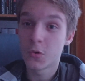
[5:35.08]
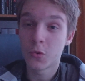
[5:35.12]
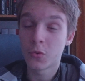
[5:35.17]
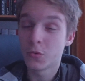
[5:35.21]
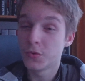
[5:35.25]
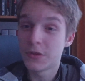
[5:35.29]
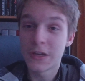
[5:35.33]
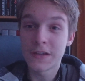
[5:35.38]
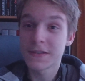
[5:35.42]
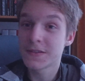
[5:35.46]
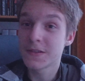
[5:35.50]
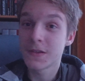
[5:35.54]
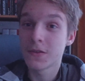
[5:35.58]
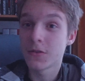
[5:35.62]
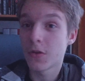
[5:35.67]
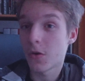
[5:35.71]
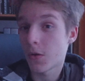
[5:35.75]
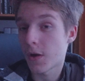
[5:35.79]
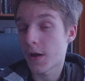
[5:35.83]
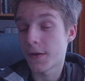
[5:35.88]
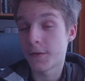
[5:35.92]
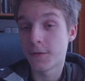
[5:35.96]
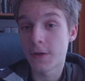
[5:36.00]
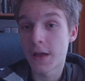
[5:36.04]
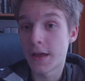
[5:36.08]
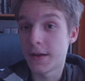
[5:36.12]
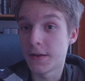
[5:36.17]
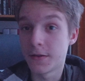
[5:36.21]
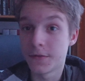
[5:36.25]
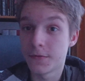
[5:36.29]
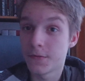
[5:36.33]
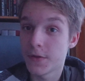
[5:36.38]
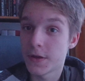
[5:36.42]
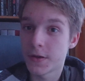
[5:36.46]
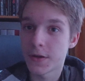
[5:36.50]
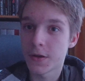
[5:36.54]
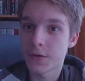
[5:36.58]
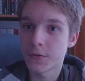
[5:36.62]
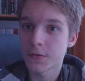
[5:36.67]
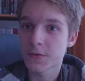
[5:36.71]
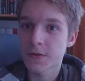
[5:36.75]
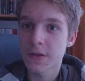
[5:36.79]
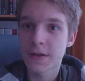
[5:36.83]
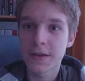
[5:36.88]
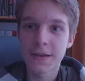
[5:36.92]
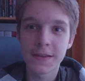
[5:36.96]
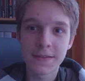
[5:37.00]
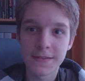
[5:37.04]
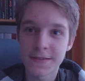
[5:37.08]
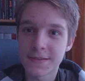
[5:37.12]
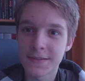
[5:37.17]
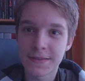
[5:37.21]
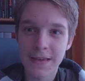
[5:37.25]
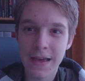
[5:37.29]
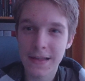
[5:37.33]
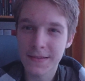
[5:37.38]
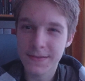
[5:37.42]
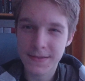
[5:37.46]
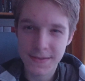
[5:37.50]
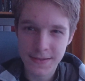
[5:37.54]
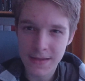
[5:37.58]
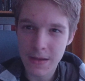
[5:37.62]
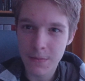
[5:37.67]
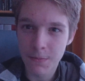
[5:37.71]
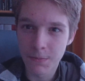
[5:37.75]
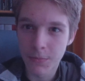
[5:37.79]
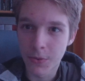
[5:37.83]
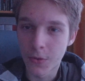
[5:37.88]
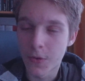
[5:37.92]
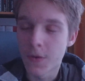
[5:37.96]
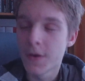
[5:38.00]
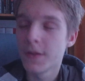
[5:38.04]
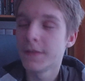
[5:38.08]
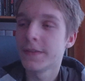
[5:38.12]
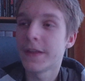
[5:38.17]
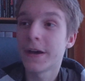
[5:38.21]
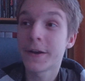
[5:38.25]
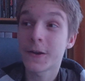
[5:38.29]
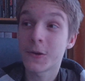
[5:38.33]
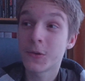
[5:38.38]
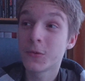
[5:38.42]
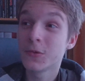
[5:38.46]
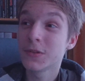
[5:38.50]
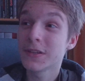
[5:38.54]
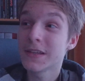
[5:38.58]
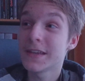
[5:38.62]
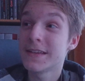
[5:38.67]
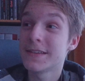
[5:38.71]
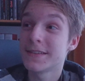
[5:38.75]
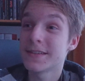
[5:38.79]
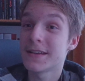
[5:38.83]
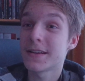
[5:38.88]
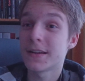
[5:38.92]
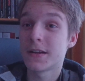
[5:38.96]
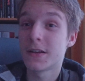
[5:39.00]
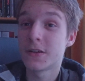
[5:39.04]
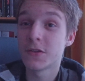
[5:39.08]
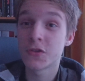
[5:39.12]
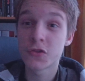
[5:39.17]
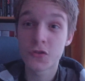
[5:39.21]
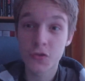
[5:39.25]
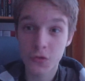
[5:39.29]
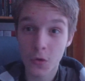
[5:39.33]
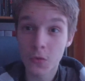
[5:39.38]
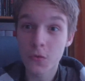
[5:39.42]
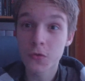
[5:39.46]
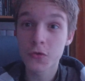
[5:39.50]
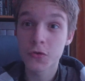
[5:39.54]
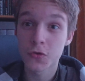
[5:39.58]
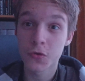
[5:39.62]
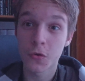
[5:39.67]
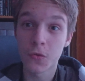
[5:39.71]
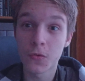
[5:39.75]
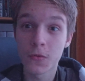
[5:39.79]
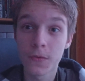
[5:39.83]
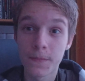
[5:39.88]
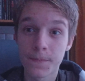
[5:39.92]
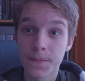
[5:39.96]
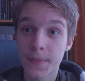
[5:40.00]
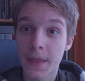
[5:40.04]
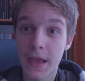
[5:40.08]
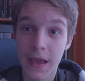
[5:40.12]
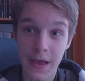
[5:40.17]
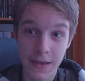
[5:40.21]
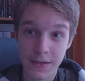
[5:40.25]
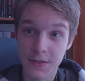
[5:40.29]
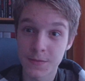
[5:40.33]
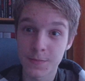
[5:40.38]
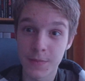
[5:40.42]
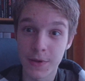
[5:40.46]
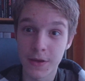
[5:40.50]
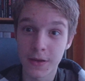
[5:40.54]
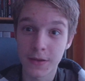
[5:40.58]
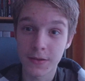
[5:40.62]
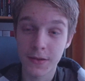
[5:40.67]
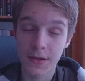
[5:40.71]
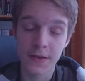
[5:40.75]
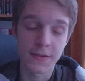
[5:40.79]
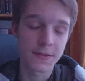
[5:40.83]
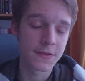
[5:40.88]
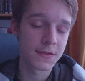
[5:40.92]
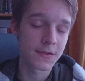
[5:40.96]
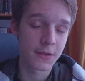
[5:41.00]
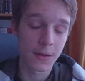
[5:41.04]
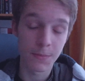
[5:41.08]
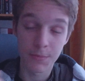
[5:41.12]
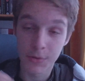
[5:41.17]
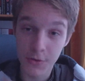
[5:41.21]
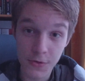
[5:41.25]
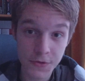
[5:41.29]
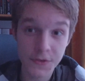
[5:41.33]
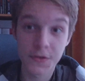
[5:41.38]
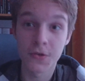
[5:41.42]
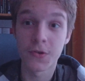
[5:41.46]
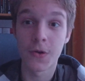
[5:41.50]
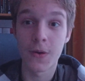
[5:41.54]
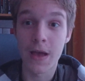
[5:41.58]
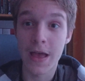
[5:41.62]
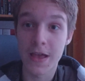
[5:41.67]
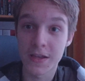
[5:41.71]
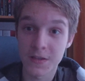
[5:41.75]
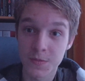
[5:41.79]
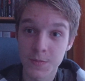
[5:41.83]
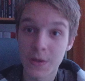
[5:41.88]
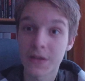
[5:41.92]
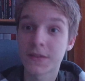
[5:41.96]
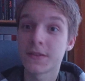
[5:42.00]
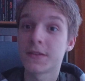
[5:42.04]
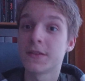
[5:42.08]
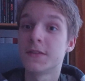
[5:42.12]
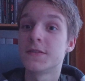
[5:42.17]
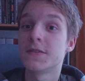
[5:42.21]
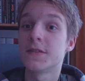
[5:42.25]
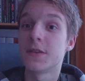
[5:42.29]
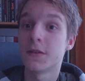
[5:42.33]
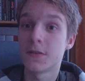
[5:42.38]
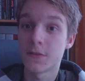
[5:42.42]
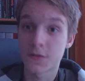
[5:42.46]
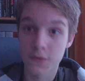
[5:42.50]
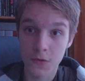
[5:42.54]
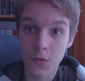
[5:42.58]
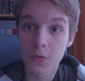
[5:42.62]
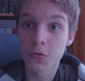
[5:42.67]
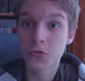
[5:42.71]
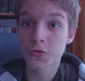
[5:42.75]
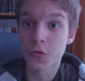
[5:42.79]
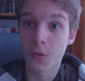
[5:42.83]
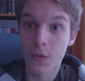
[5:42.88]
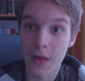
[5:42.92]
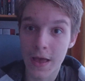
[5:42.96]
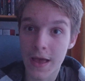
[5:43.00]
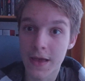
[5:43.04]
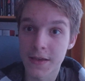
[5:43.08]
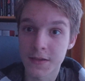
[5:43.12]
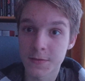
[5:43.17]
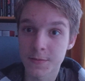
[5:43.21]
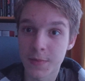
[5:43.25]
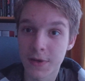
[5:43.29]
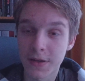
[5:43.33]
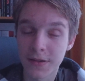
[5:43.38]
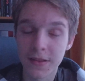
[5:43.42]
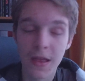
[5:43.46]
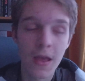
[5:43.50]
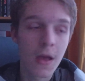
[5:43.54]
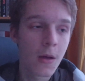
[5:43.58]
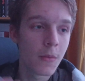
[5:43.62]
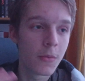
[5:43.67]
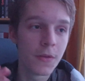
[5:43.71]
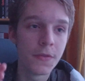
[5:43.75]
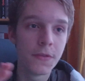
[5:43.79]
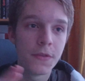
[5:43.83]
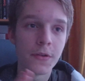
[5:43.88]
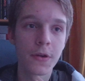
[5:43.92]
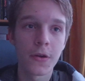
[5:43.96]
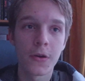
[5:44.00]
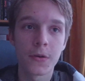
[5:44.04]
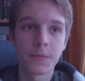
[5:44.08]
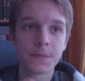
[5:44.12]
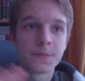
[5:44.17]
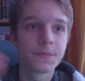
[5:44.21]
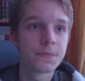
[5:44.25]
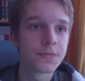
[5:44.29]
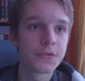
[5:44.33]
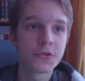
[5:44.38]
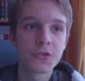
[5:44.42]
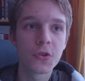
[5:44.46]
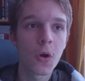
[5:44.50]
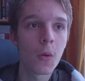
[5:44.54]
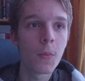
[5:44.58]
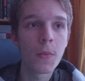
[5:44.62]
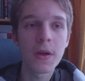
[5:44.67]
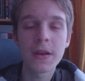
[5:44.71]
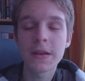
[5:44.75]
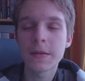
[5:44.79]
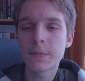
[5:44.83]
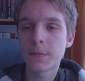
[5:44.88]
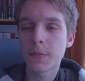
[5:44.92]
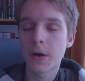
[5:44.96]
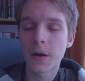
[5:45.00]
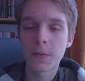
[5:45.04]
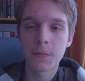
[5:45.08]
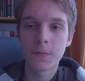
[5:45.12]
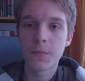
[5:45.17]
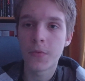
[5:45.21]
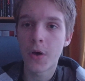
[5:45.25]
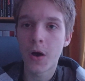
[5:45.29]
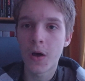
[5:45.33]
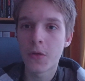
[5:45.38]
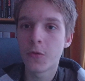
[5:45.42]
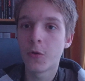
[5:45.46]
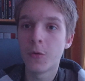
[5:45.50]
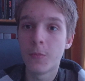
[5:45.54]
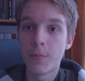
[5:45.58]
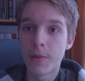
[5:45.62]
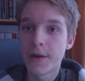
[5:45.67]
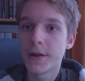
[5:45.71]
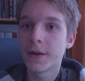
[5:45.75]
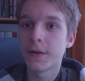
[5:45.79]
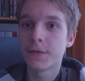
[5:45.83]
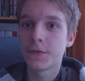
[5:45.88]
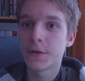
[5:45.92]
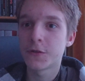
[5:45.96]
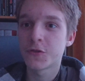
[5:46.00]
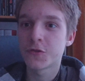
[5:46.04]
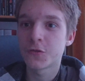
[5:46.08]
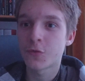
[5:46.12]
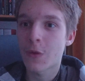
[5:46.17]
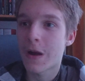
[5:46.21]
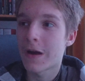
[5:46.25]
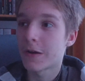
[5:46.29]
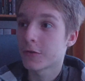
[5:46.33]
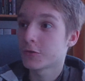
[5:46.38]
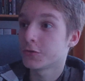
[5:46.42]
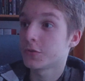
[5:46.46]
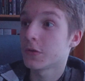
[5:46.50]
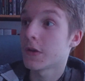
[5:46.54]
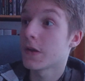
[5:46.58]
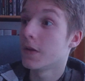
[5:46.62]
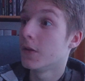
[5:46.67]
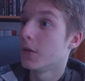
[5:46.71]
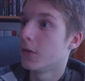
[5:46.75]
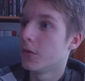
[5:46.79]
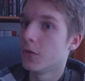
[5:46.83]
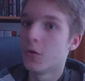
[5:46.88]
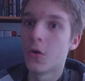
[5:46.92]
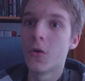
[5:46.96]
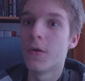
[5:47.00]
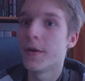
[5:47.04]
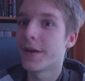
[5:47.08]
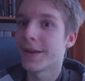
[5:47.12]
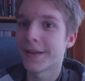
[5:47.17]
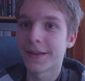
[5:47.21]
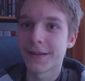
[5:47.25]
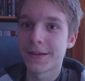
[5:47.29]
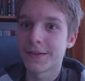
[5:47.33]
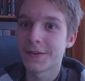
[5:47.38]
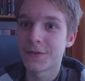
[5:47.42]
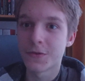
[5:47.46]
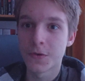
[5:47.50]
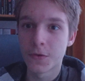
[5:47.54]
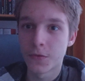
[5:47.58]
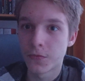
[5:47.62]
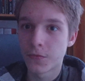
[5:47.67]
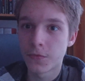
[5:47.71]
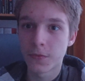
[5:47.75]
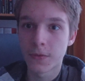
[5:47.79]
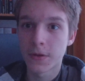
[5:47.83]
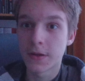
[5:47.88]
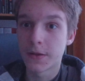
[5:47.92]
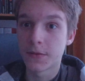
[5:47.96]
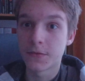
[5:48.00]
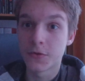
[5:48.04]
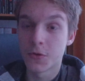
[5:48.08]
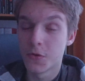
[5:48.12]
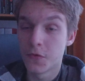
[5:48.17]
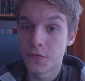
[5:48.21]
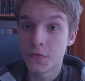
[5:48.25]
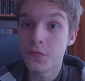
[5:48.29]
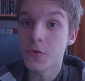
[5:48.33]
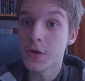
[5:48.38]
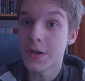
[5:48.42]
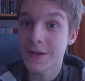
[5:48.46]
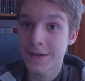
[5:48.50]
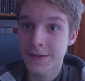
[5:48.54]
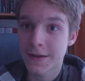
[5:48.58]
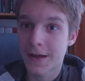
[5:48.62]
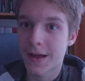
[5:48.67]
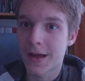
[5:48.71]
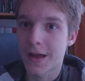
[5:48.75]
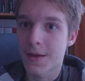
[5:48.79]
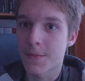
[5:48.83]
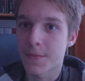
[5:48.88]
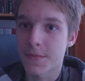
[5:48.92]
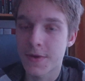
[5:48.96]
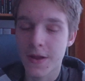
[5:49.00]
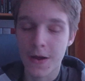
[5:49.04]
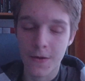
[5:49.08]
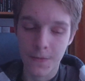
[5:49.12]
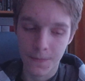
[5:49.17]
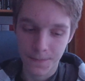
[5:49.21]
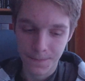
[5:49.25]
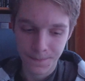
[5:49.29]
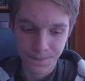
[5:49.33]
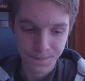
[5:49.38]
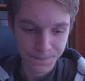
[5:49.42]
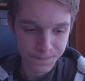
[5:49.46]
who doesn't know how to edit videos. It's that simple. Not only is it a social aspect, it's a personal aspect, it's a social aspect, but there are so many other benefits to actually learning in your free time. Now,